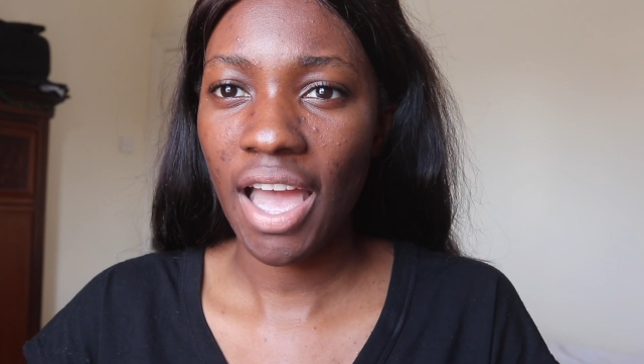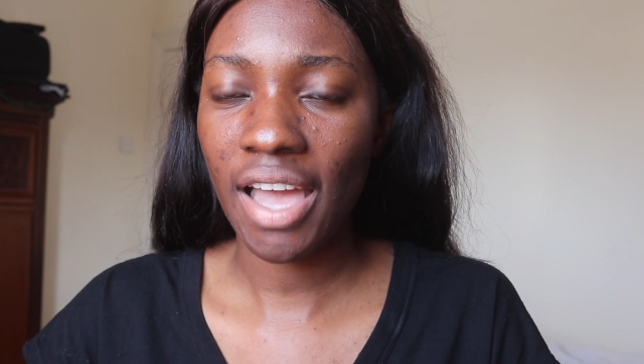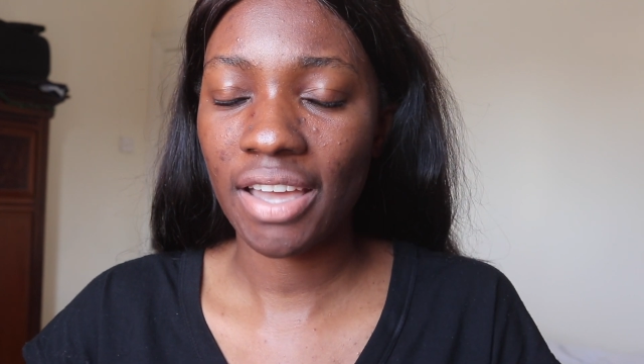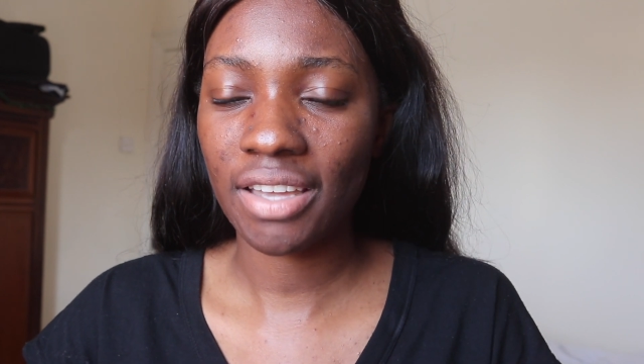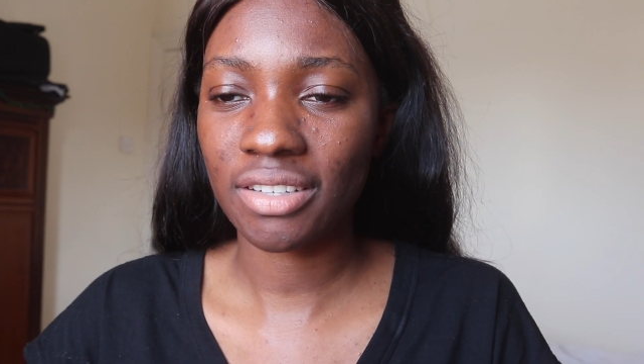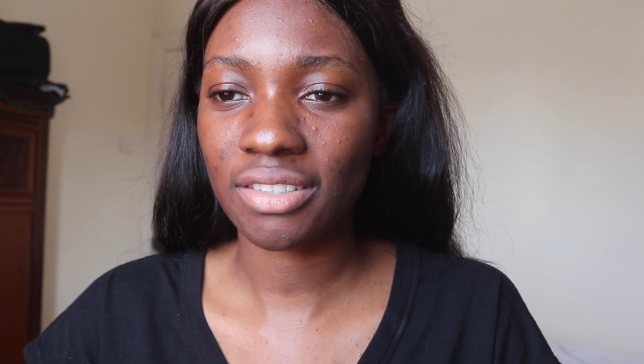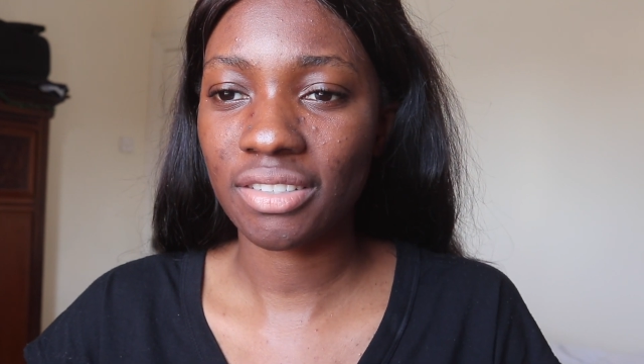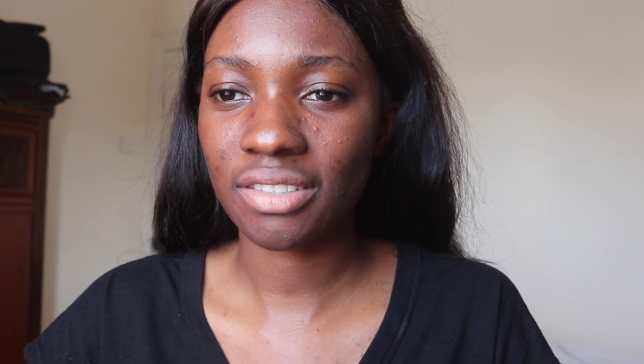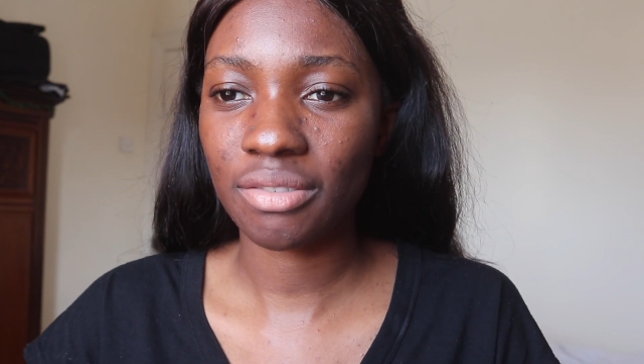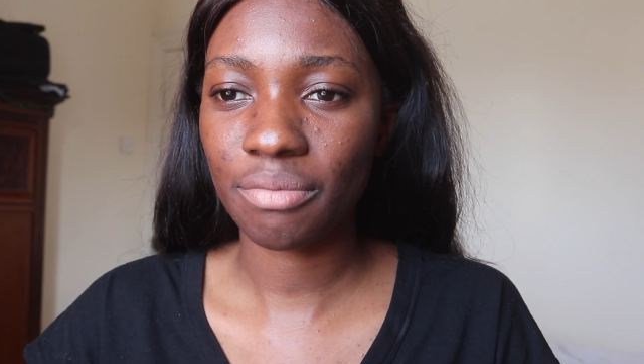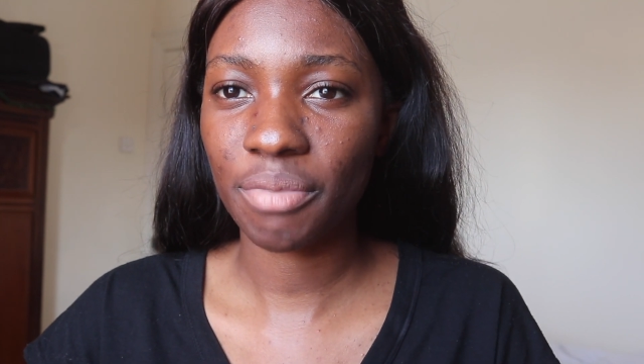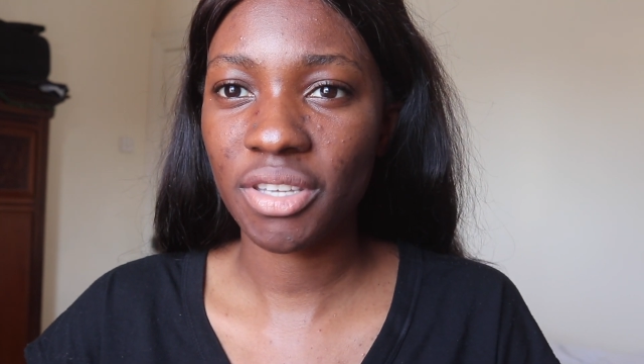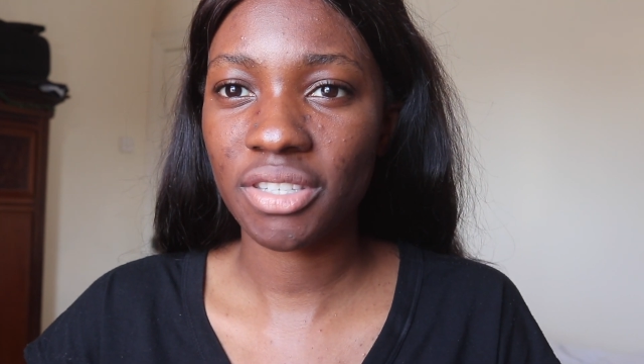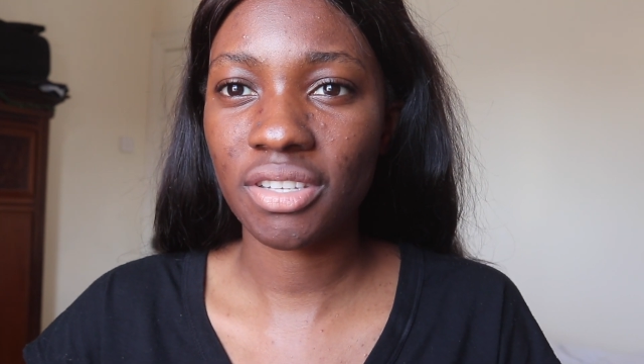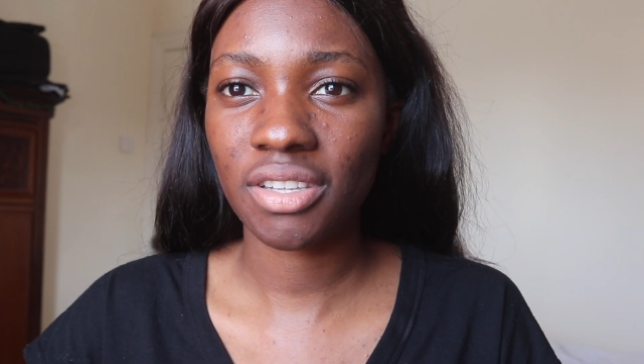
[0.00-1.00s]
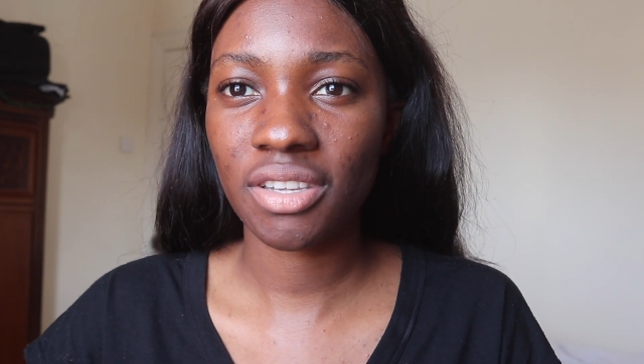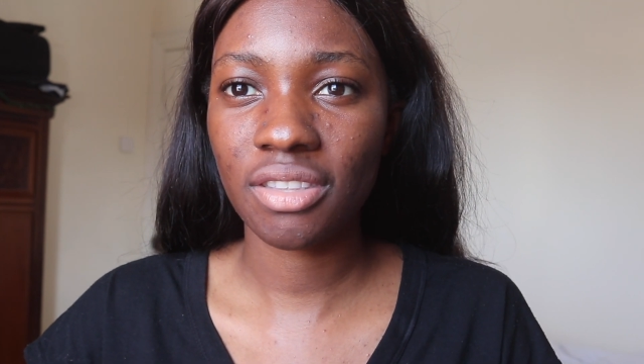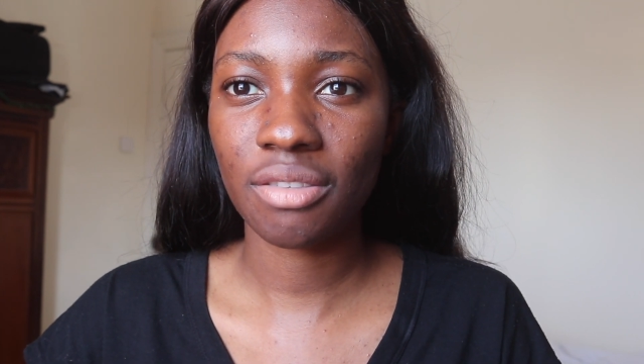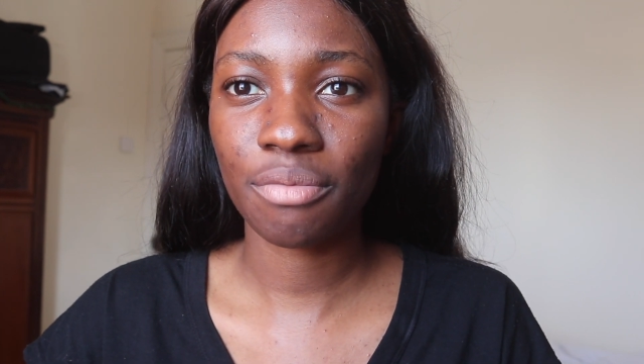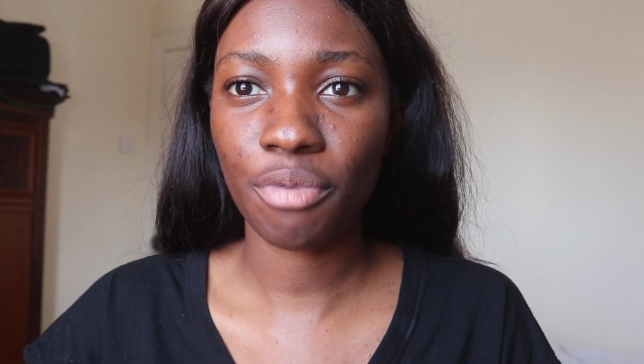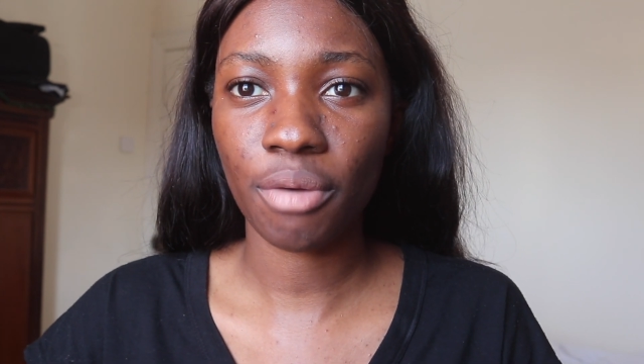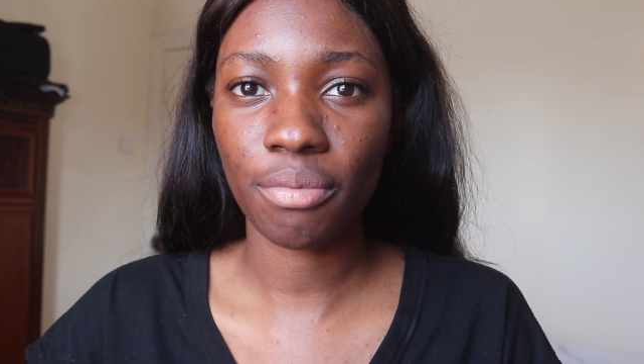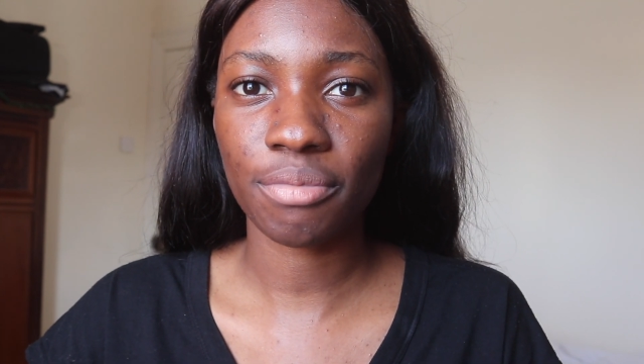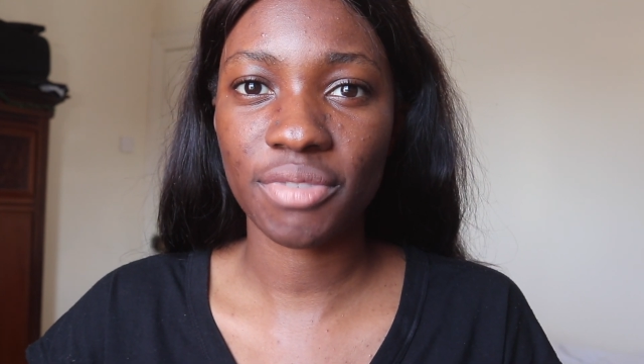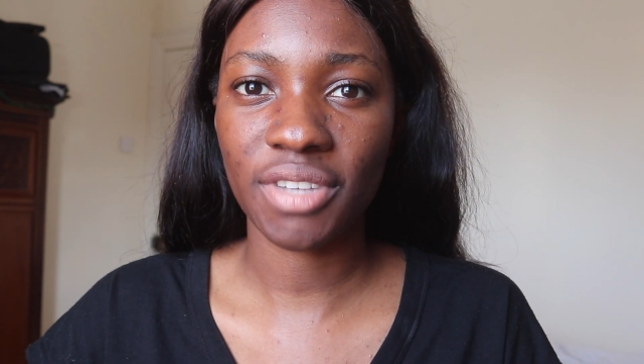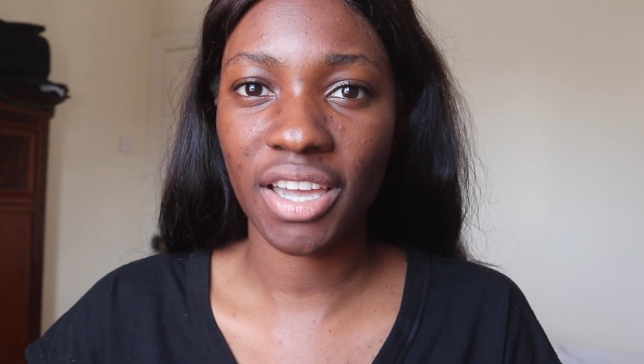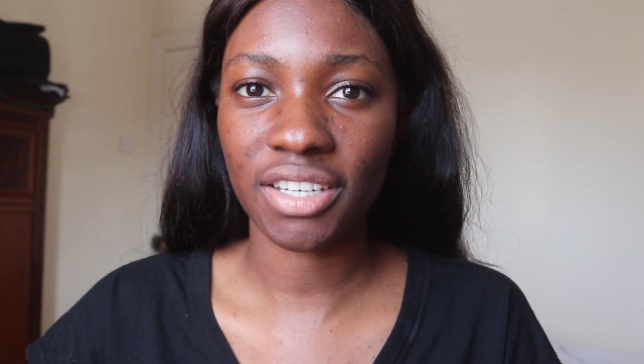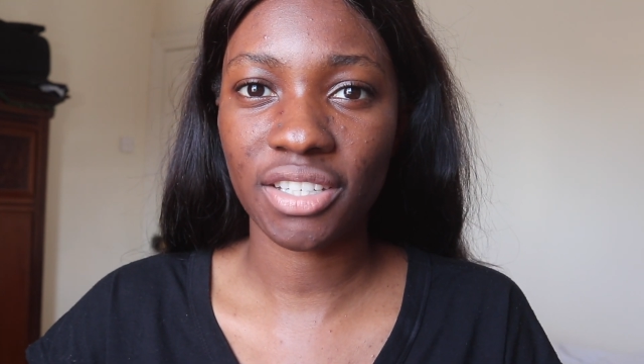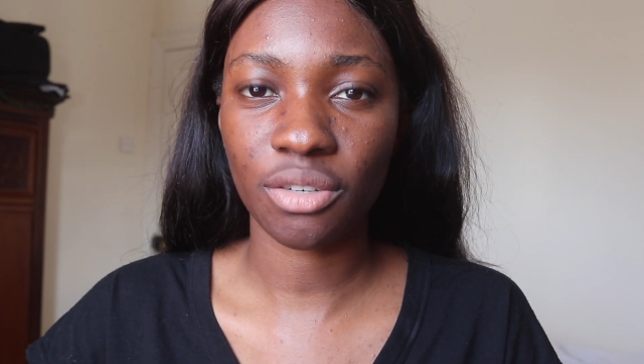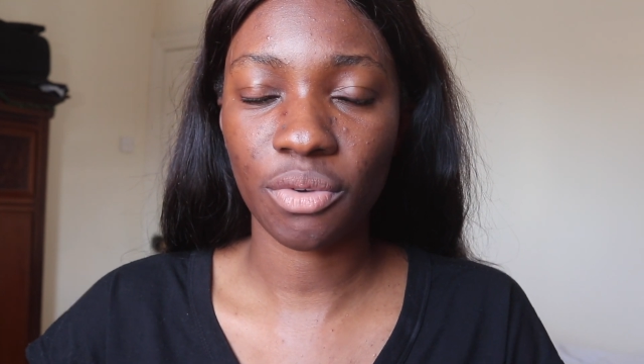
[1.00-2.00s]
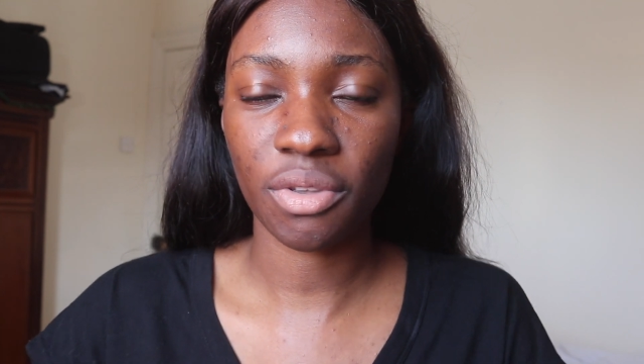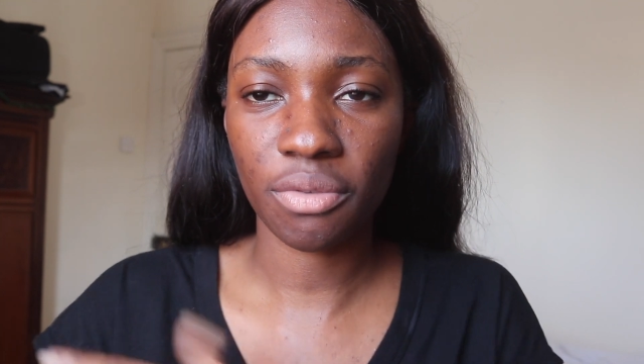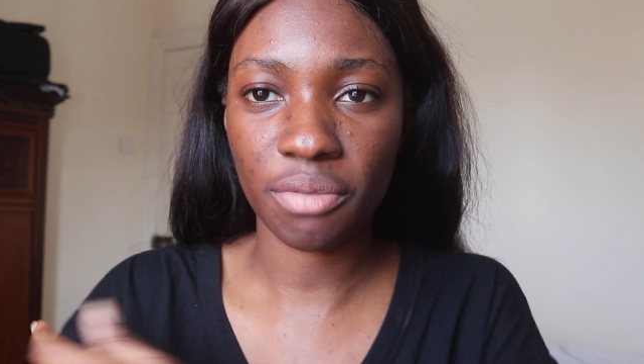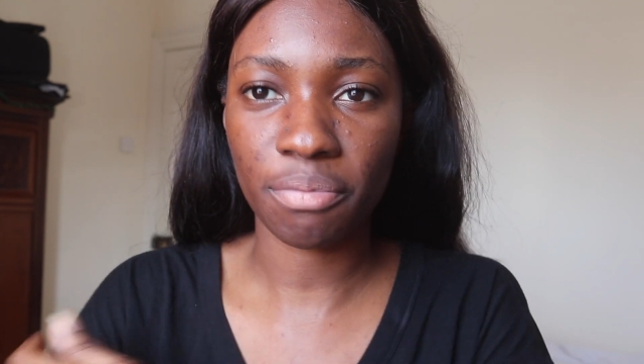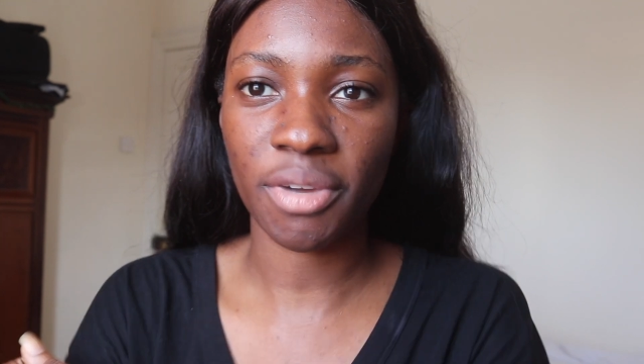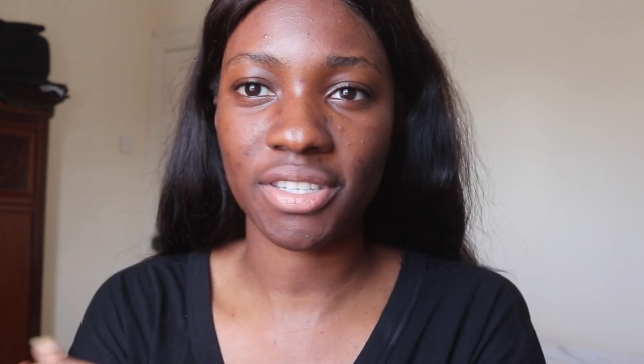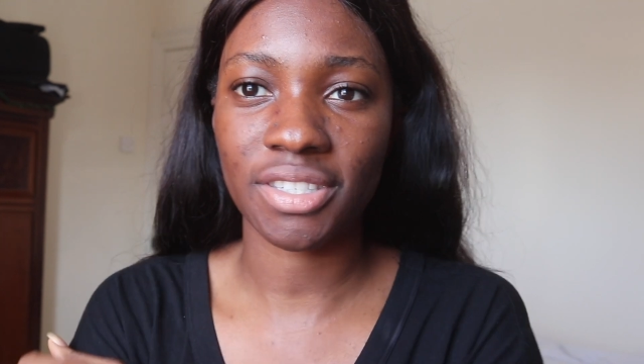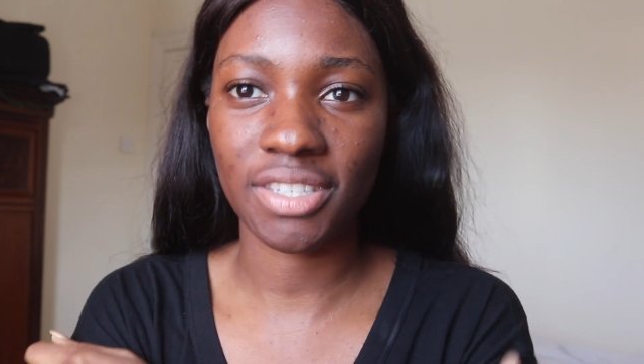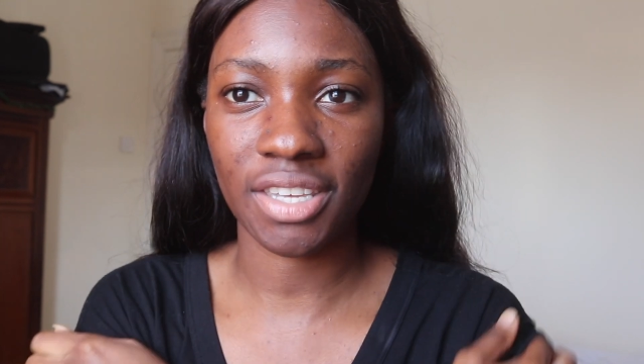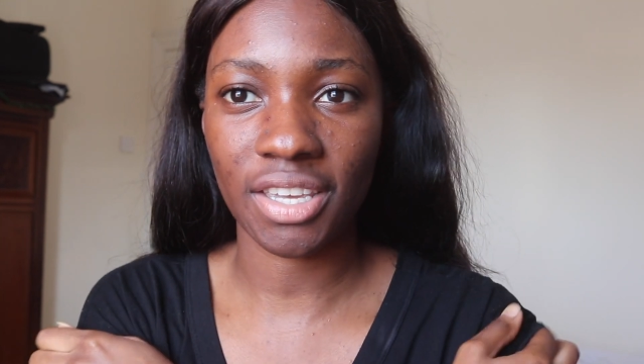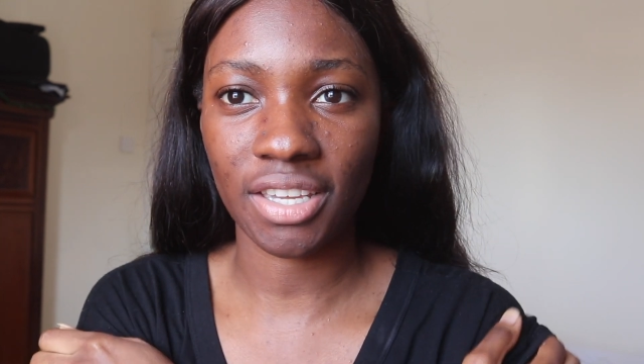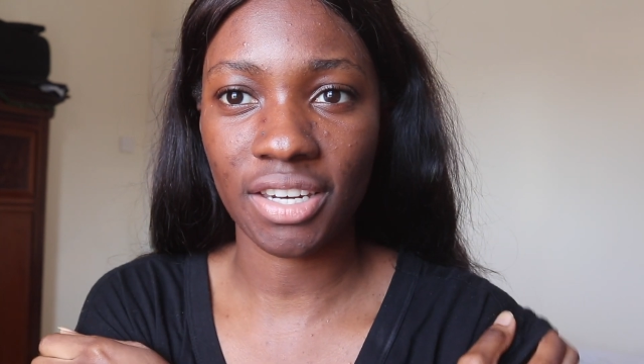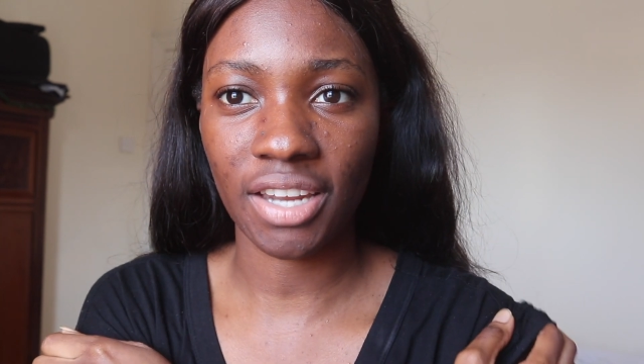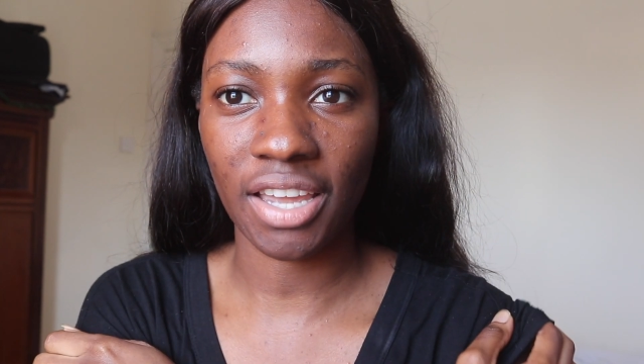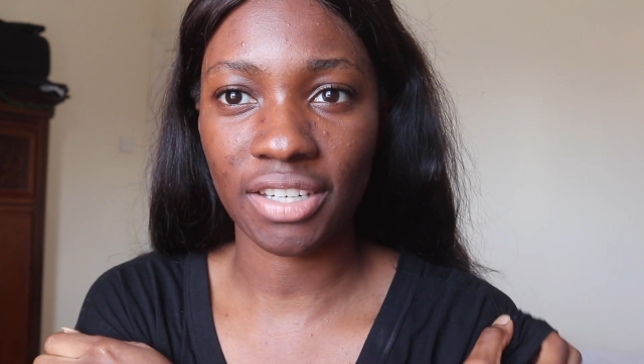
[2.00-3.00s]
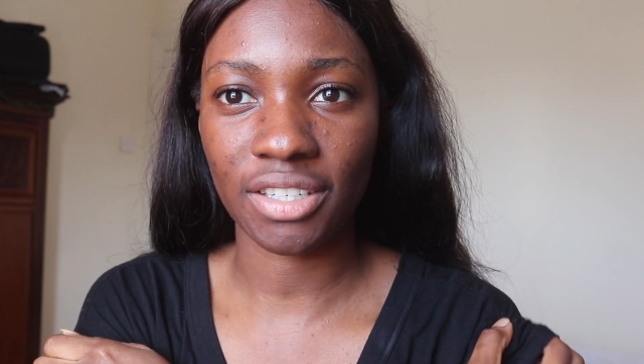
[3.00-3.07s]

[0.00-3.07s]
And basically the problems I deal with my skin,